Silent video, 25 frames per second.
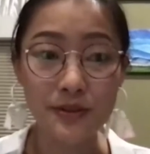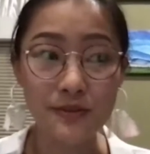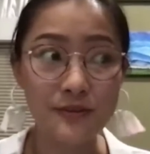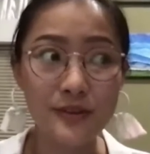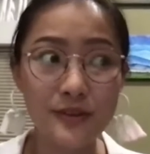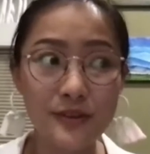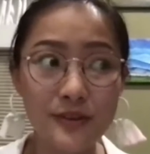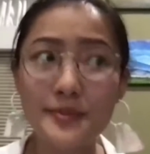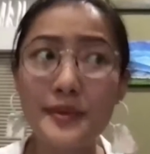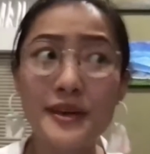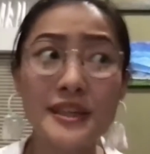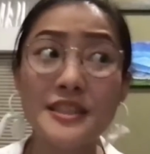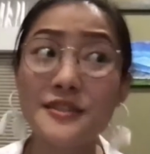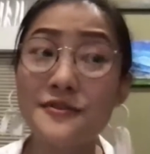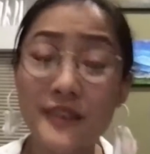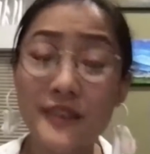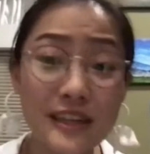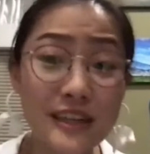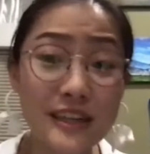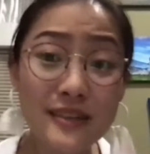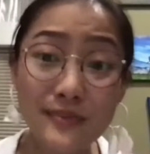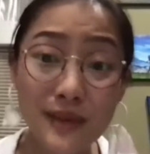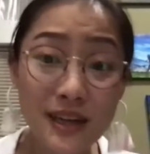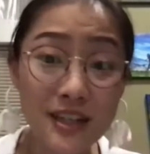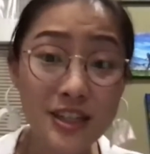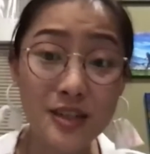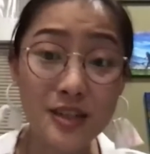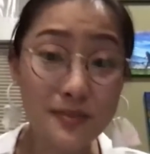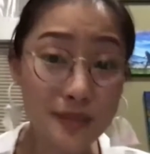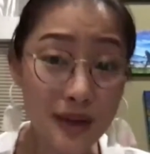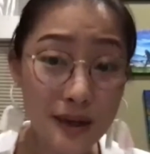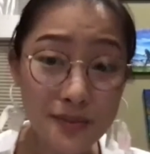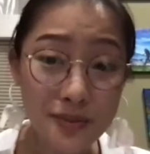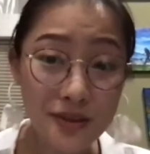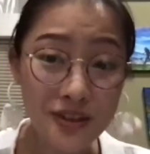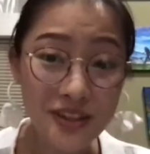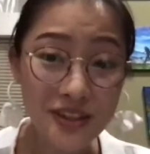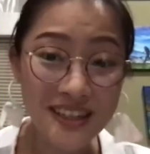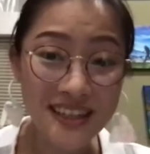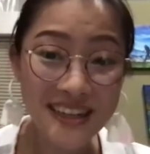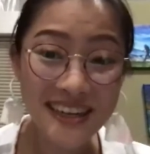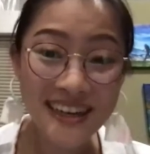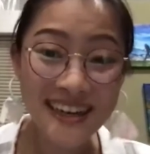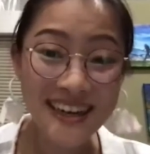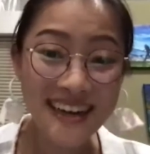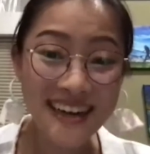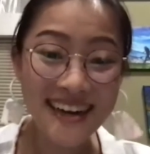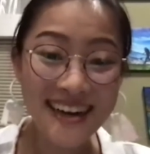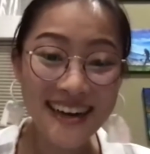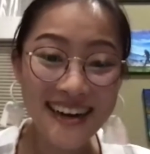Fremont is very much a bubble.
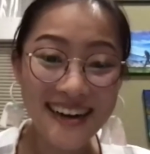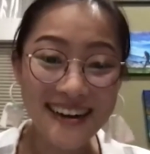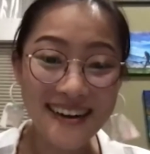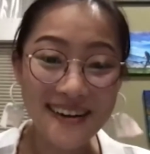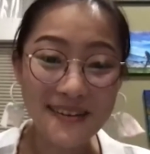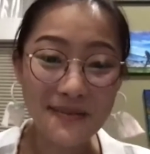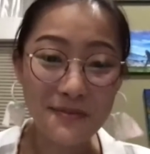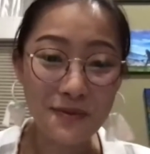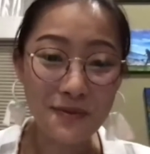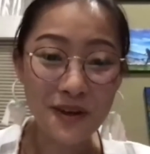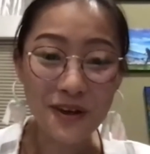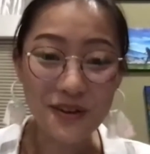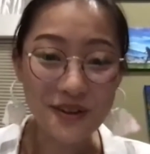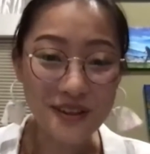We only